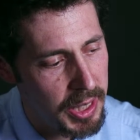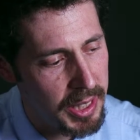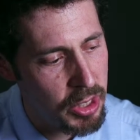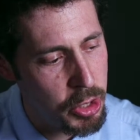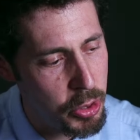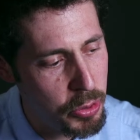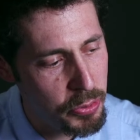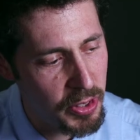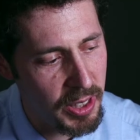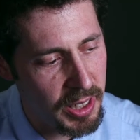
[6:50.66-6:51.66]
you
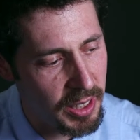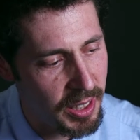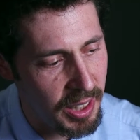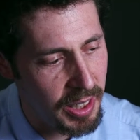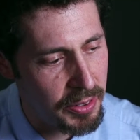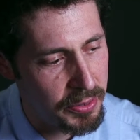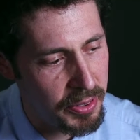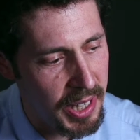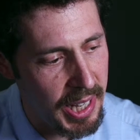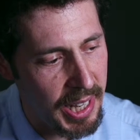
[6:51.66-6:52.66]
feeling love
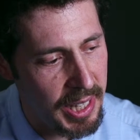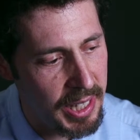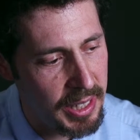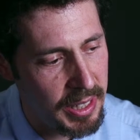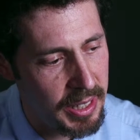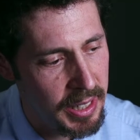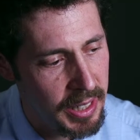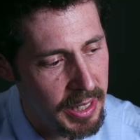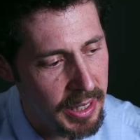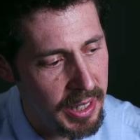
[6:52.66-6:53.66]
and
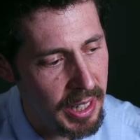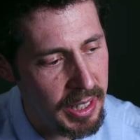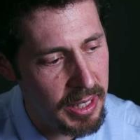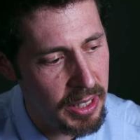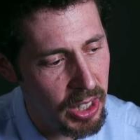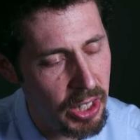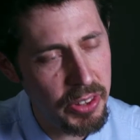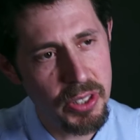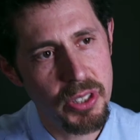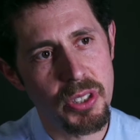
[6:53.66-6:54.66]
getting
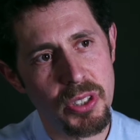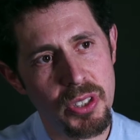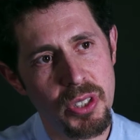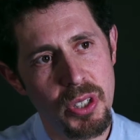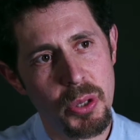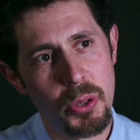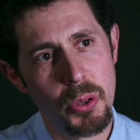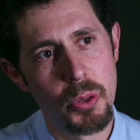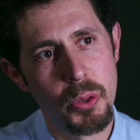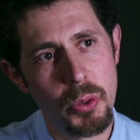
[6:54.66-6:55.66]
others
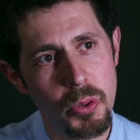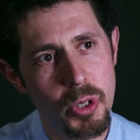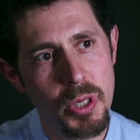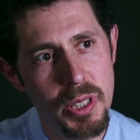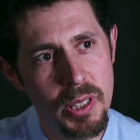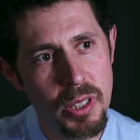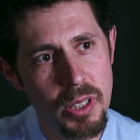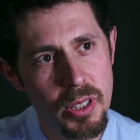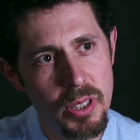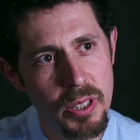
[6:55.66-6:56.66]
to
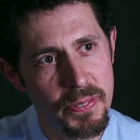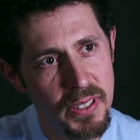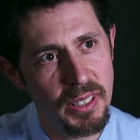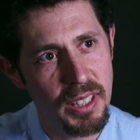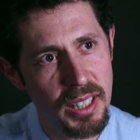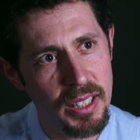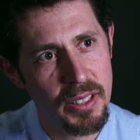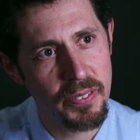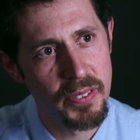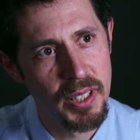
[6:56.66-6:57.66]
feel
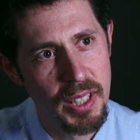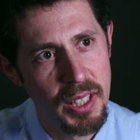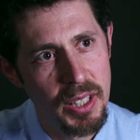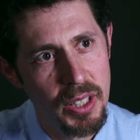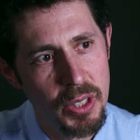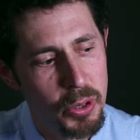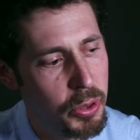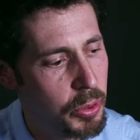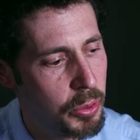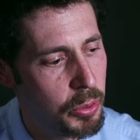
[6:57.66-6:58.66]
loved
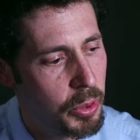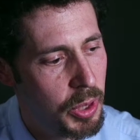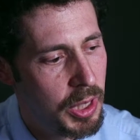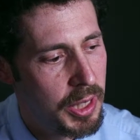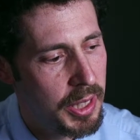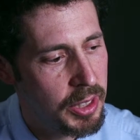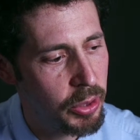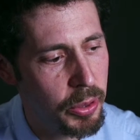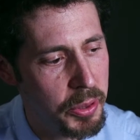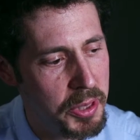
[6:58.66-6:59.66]
who
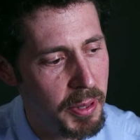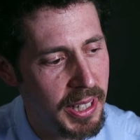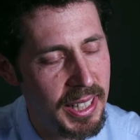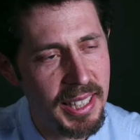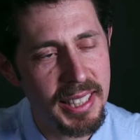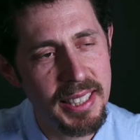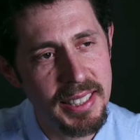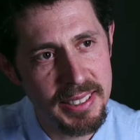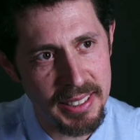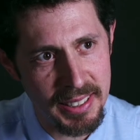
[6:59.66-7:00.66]
don't always make it
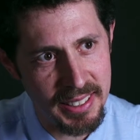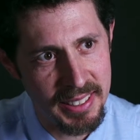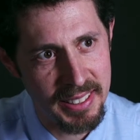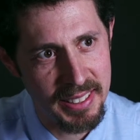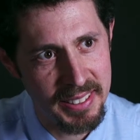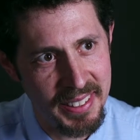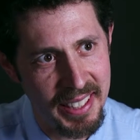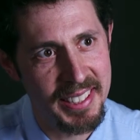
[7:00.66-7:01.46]
easy on